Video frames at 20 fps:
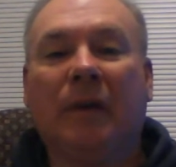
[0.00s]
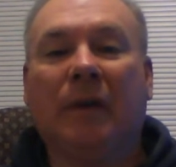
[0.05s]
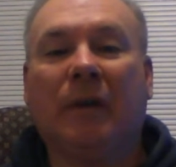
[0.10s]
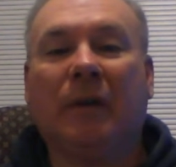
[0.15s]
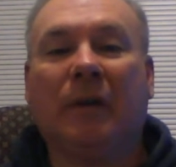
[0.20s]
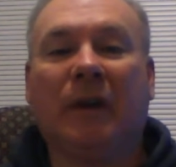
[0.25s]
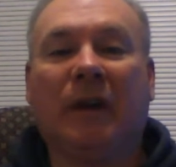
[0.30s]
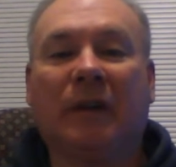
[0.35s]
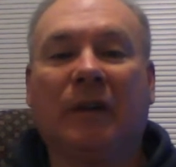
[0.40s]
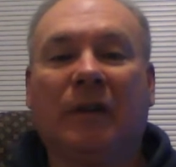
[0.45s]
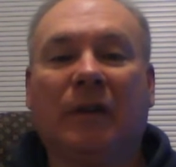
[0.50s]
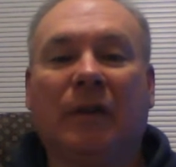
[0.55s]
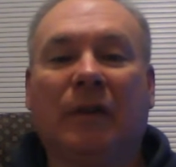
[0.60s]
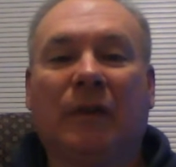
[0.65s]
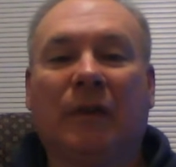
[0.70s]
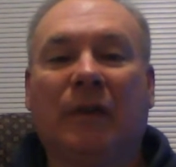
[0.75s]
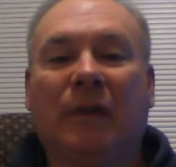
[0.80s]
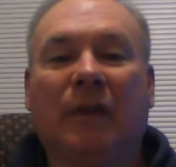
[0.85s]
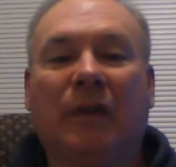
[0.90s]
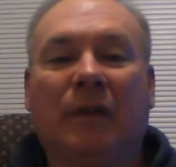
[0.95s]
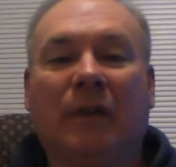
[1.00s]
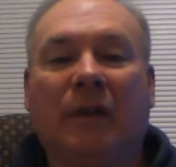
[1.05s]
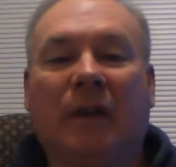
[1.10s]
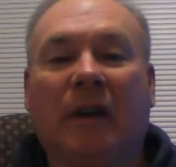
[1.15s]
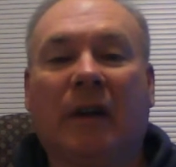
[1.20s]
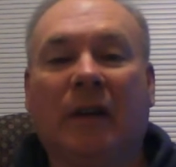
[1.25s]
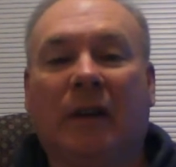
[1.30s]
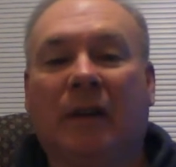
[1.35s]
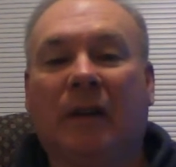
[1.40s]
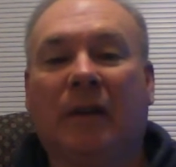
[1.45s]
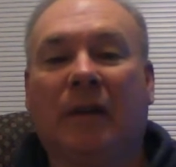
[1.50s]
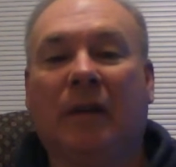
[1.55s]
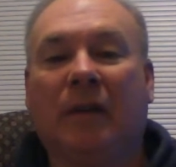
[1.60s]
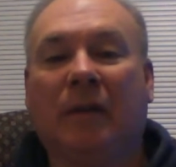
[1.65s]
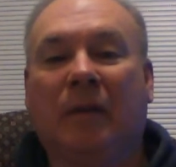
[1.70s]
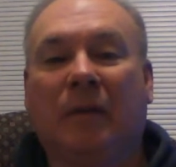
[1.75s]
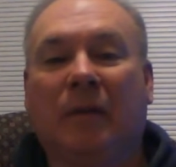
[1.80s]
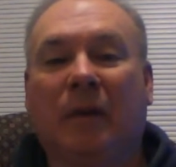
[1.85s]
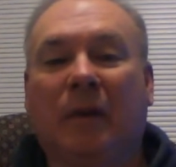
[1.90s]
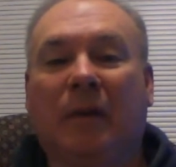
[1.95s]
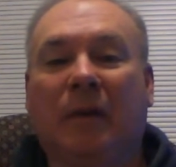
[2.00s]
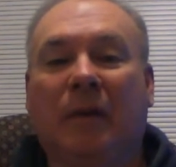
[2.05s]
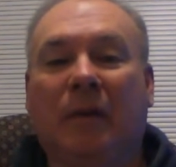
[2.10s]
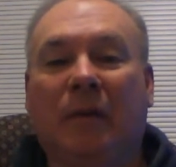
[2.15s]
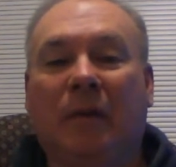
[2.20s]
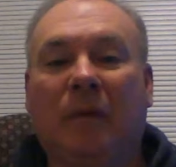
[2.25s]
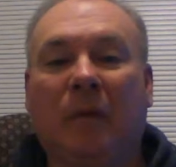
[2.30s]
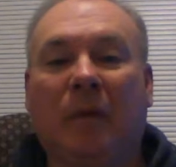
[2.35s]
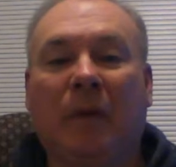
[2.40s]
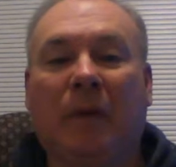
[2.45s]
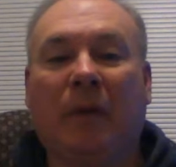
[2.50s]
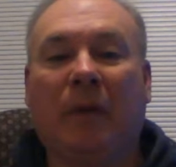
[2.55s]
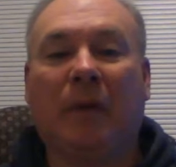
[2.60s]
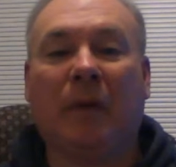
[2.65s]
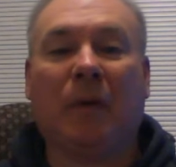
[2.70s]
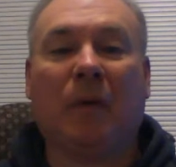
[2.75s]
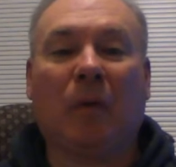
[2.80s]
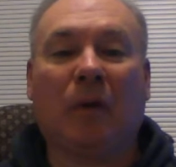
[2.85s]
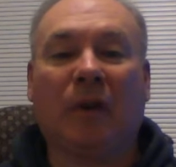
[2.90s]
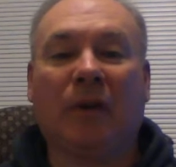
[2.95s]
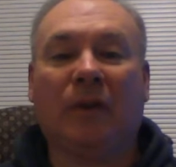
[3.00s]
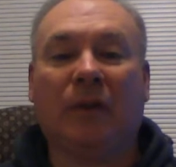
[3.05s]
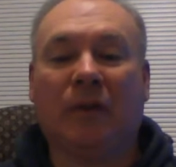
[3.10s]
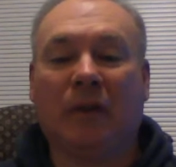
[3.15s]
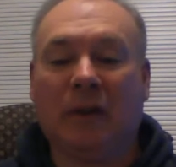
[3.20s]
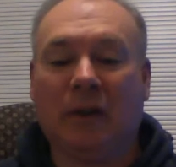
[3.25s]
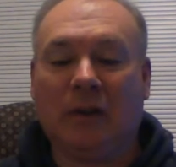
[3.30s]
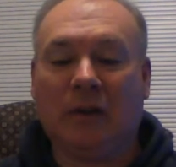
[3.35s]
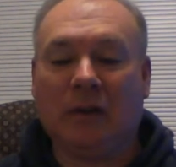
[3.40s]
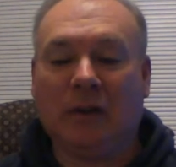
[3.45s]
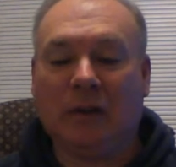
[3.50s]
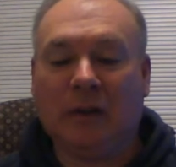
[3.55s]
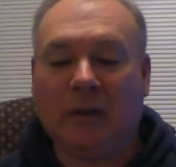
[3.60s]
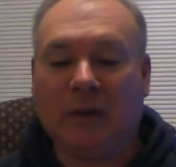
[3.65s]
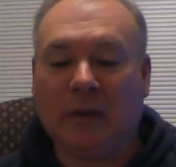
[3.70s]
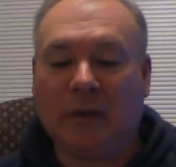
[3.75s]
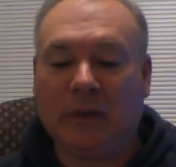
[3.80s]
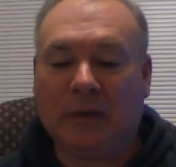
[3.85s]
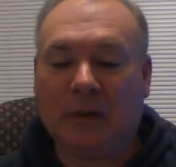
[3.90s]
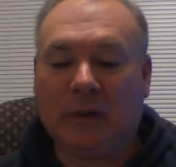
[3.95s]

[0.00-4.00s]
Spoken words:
directions that they're trying to run with their organizations.